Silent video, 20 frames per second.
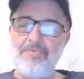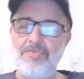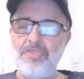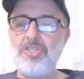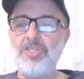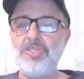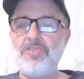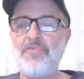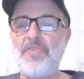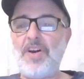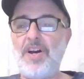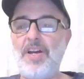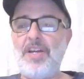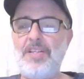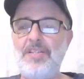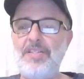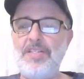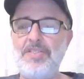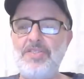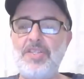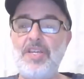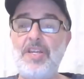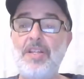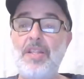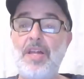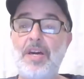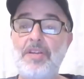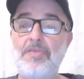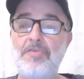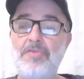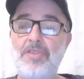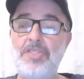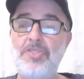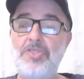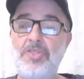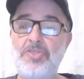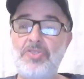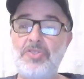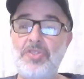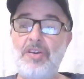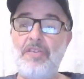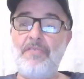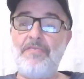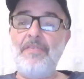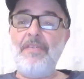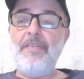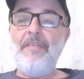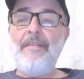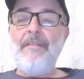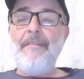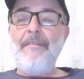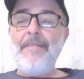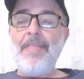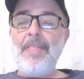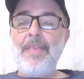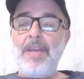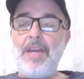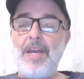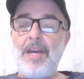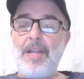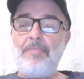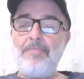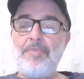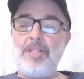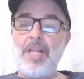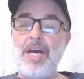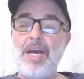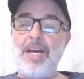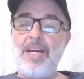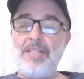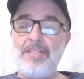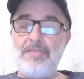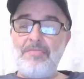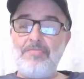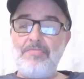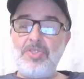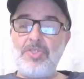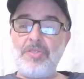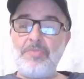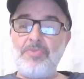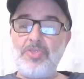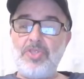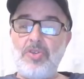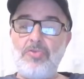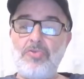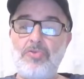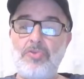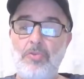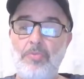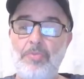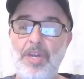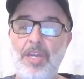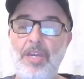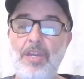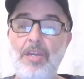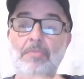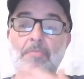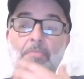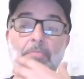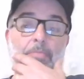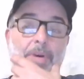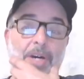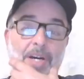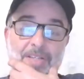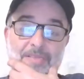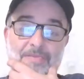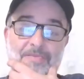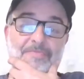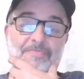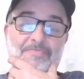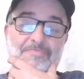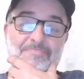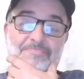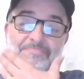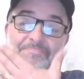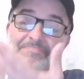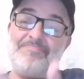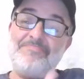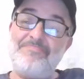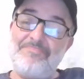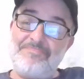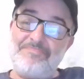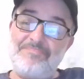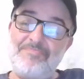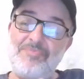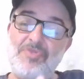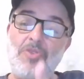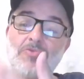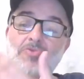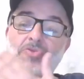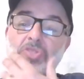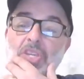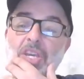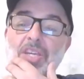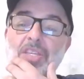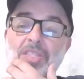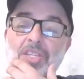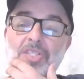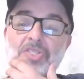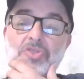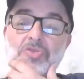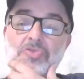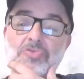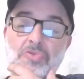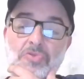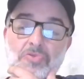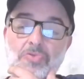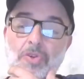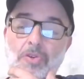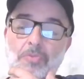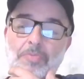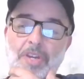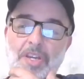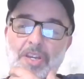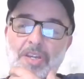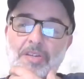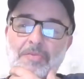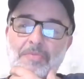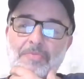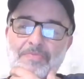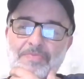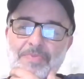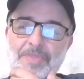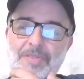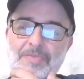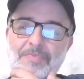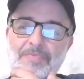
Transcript: Which is fine. He said a lot of crazy stuff. And I'm glad Muslims don't obey him, but don't say that you do obey him,